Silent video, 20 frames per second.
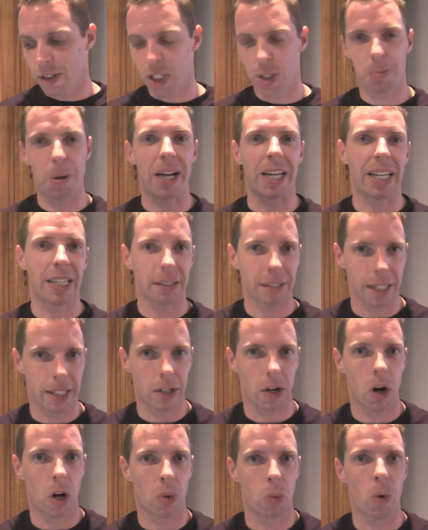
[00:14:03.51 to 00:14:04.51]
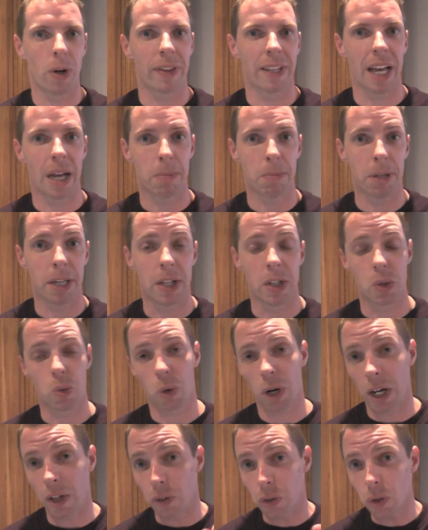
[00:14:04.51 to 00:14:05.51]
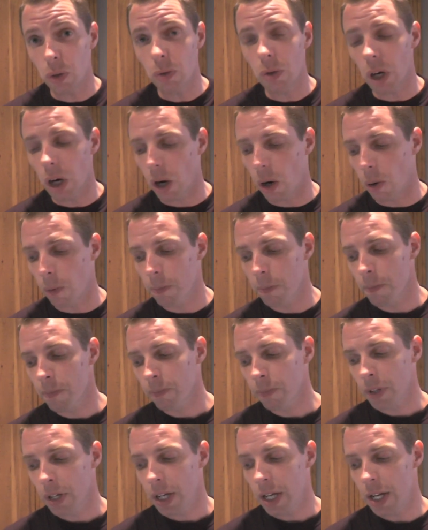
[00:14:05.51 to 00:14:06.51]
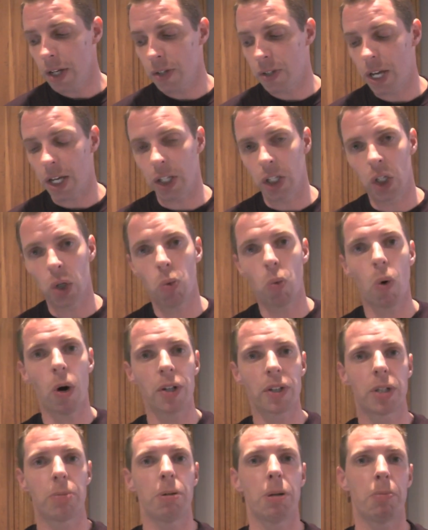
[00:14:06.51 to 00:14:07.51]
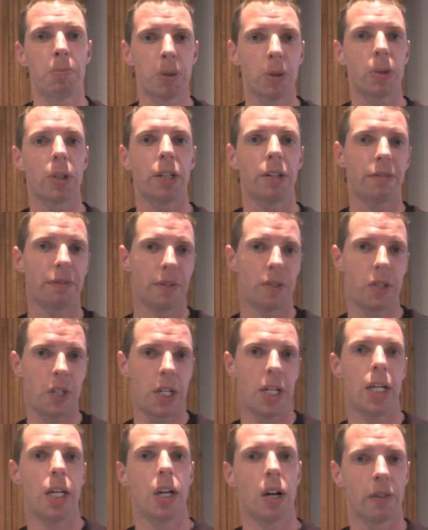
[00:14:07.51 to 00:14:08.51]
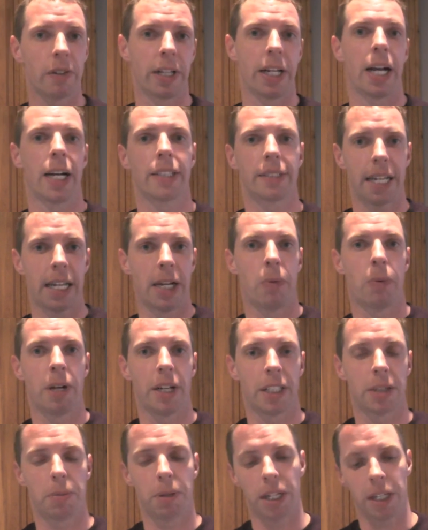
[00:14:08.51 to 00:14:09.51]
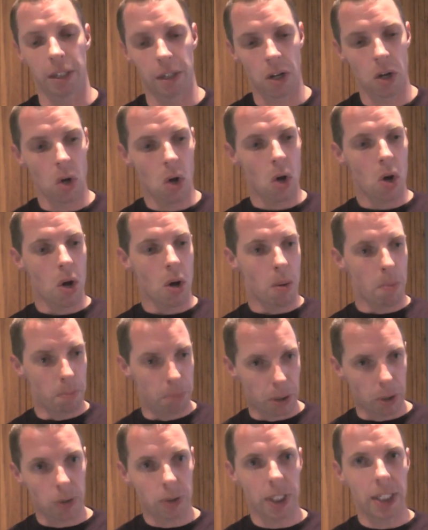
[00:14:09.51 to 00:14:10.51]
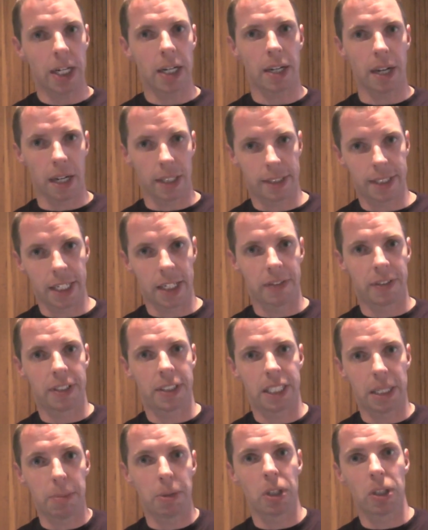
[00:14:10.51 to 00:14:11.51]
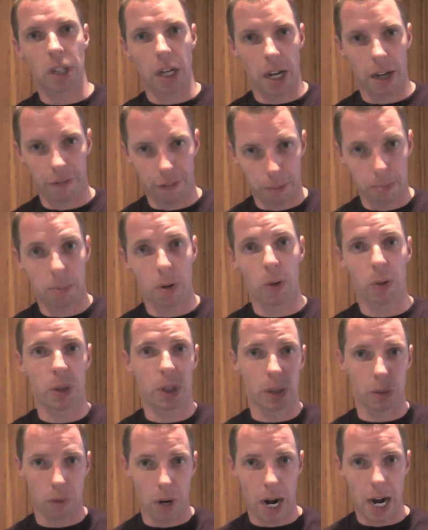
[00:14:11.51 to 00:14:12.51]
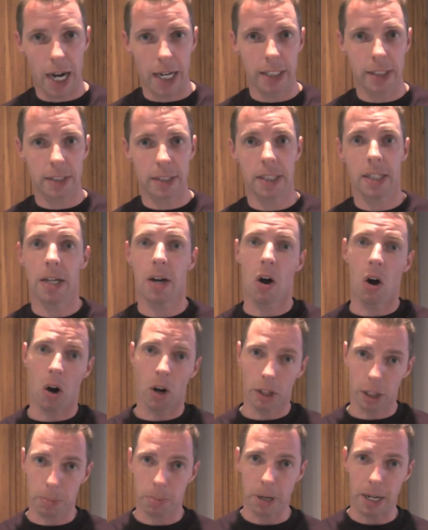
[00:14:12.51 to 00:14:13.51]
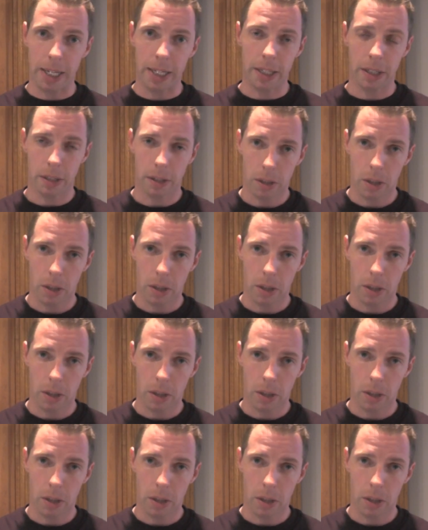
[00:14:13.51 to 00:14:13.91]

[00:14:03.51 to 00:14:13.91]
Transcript: speculate on what that means. What I do know is that you want to be building fatigue over the next 8 weeks, meaning building a set of stimuli from both your rides, on the bike,